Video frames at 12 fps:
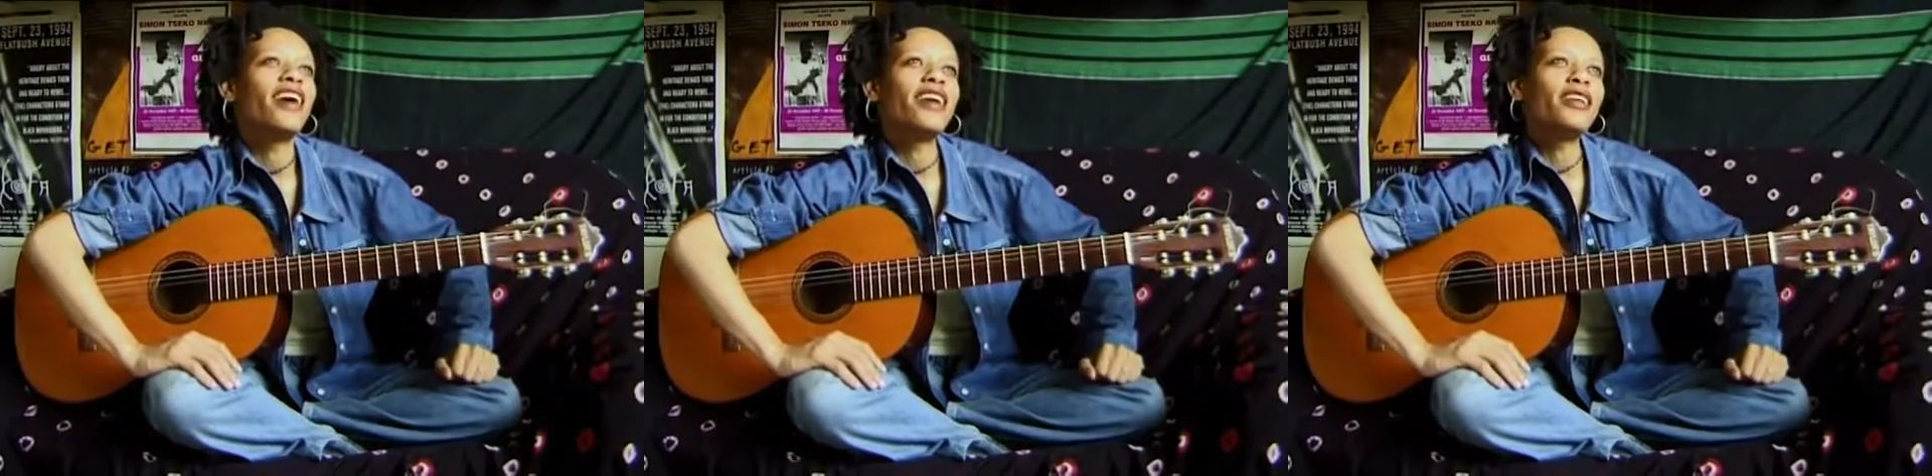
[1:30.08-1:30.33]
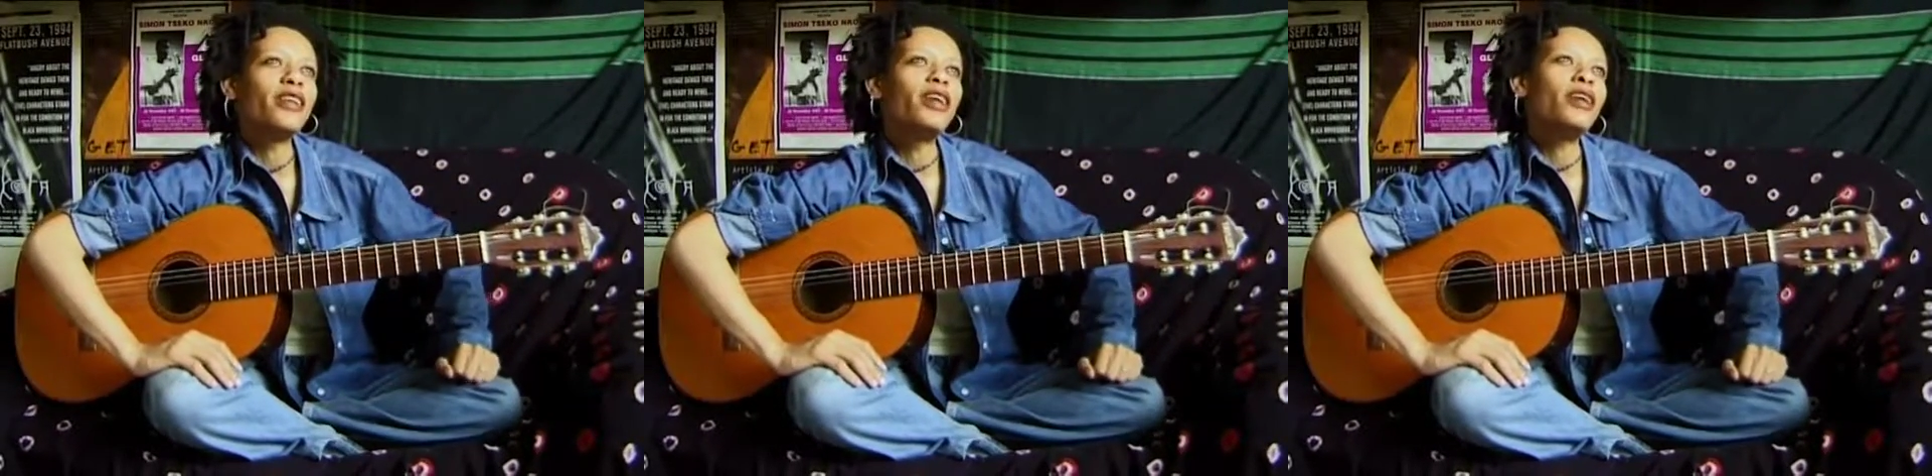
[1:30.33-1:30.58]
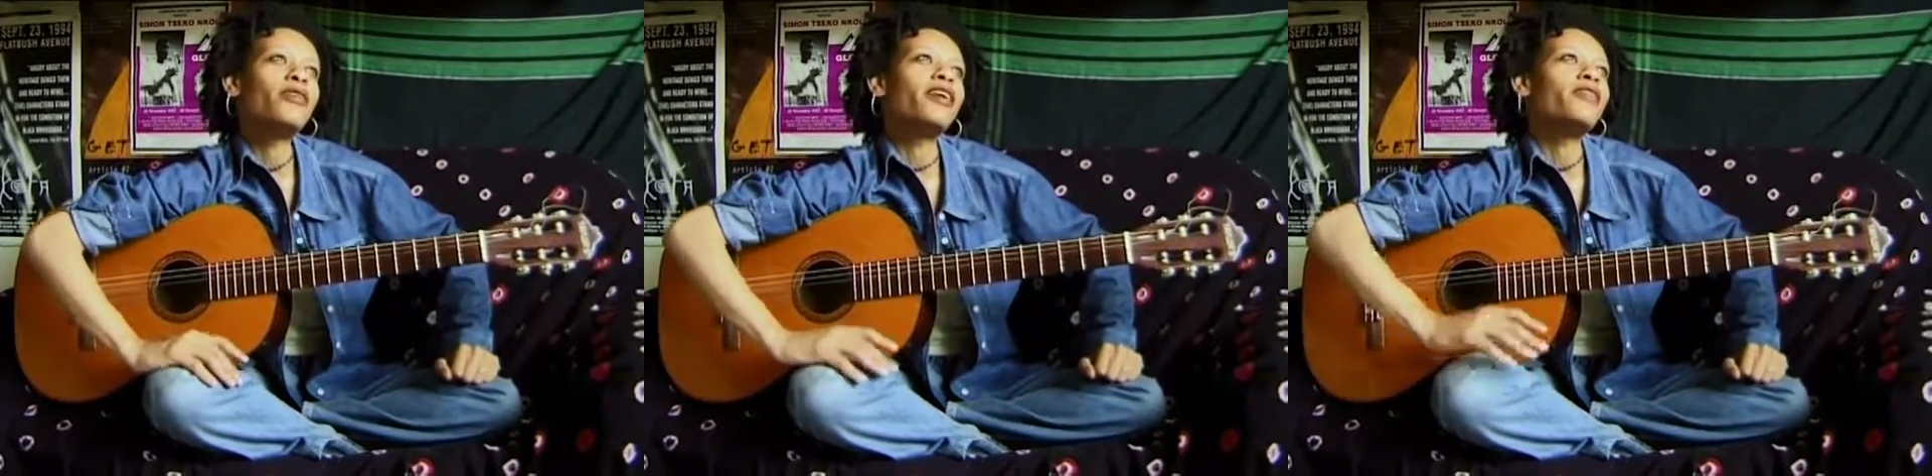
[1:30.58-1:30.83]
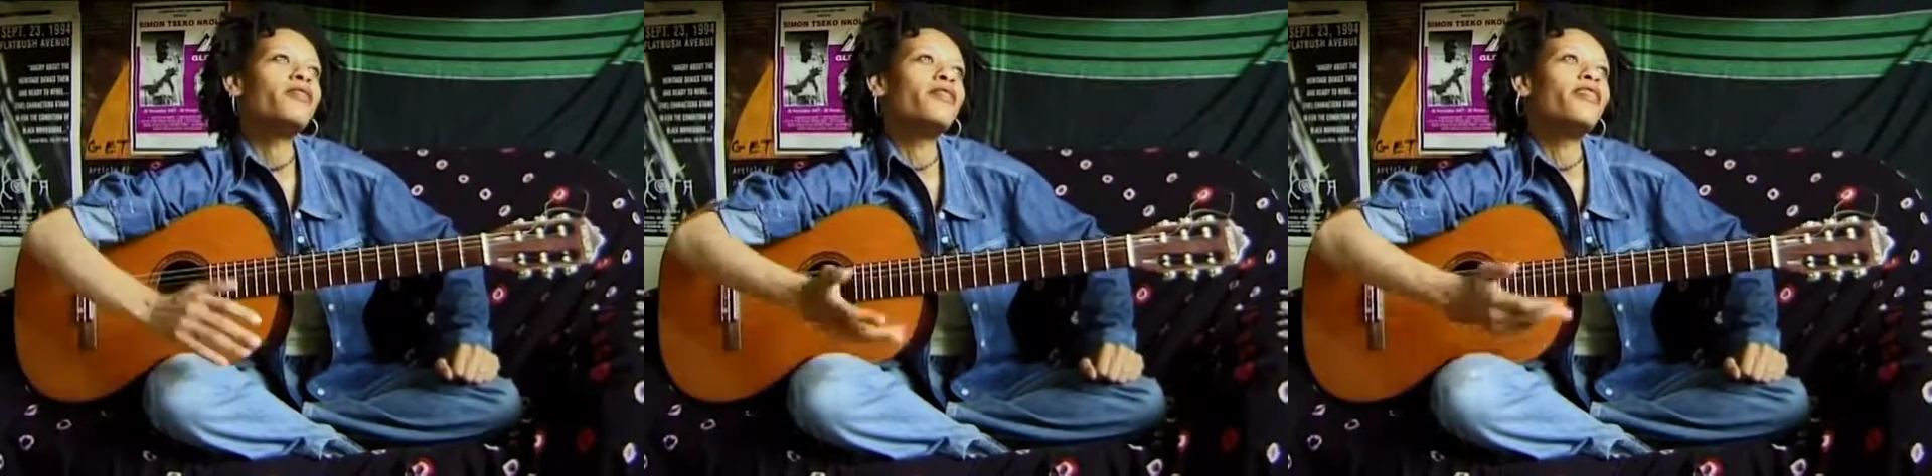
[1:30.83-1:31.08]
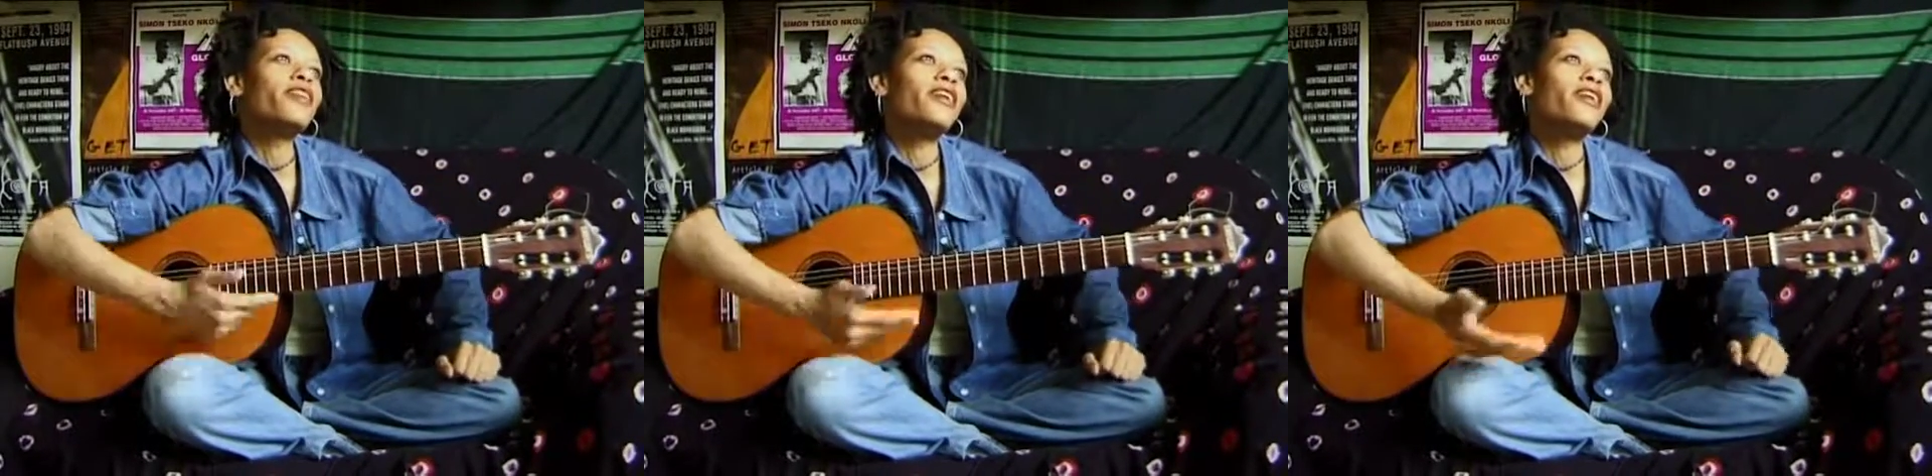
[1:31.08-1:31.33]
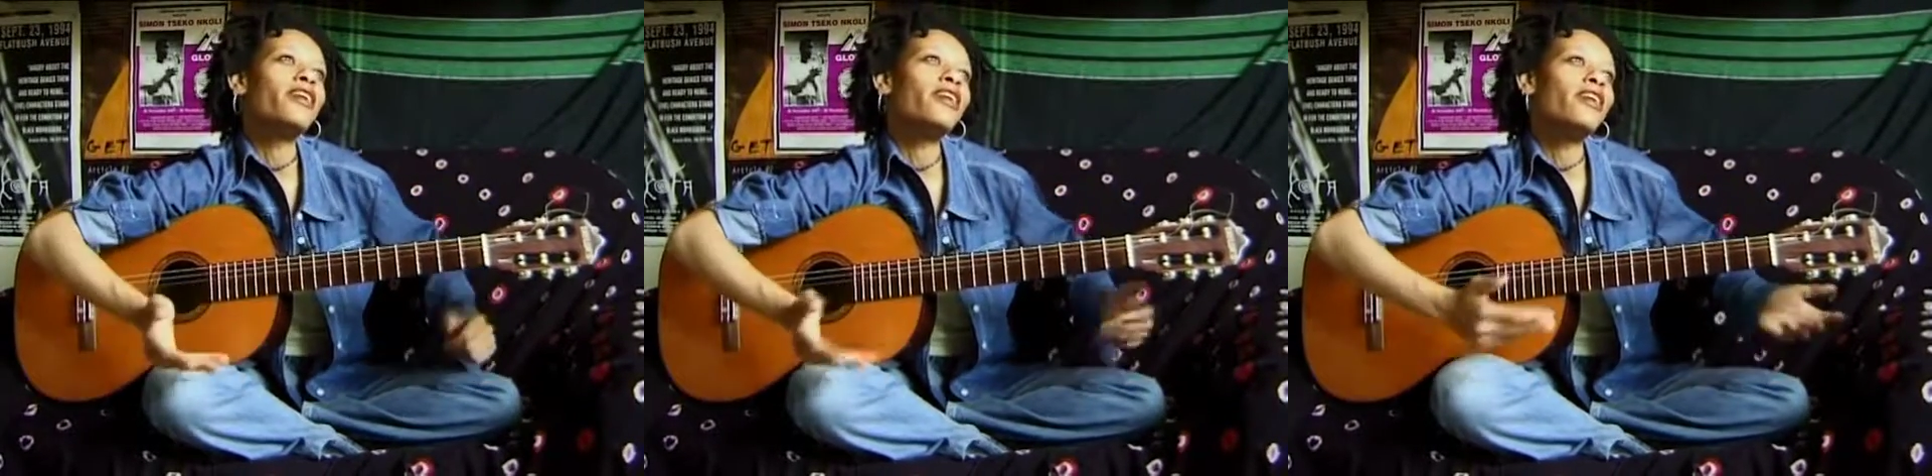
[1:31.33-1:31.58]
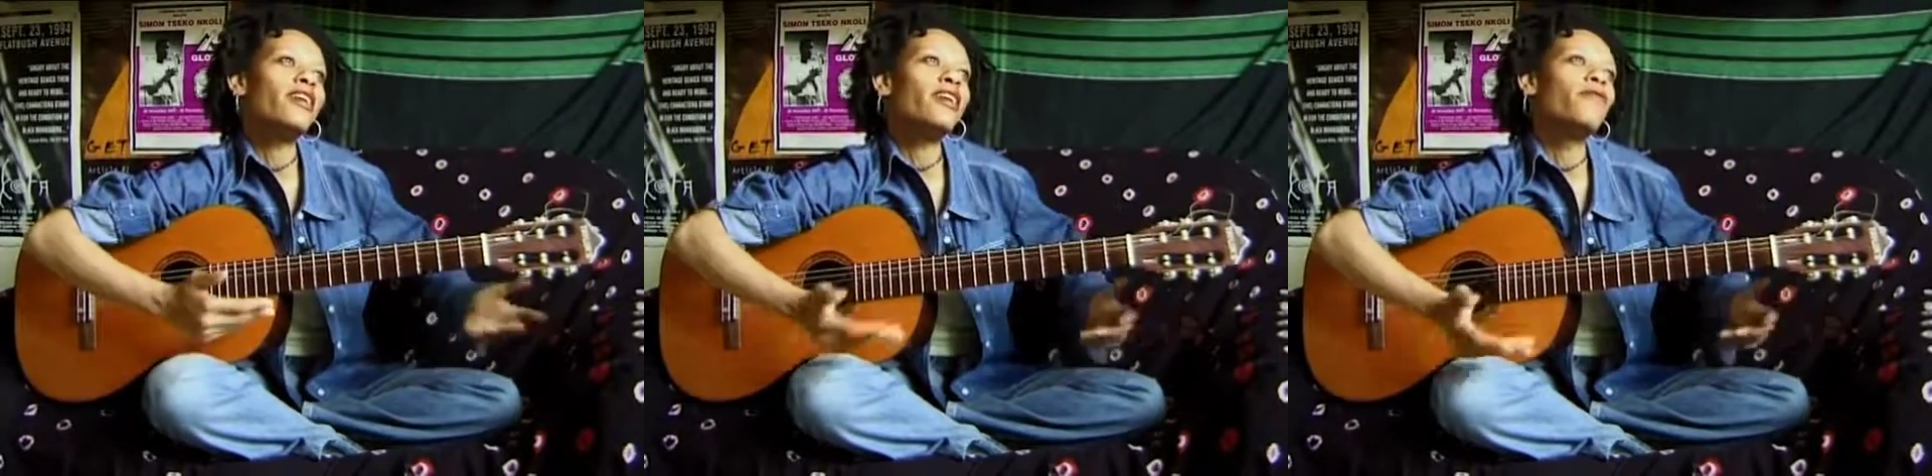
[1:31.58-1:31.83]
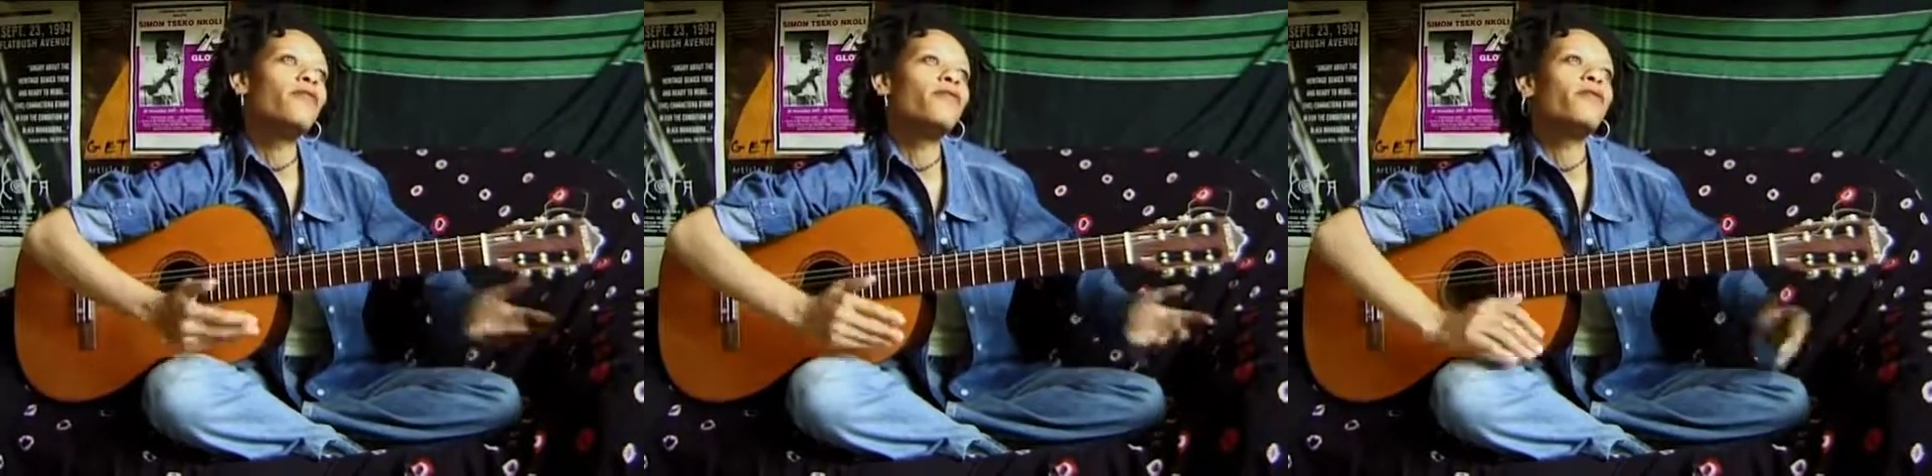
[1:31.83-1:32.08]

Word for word: It, it, it even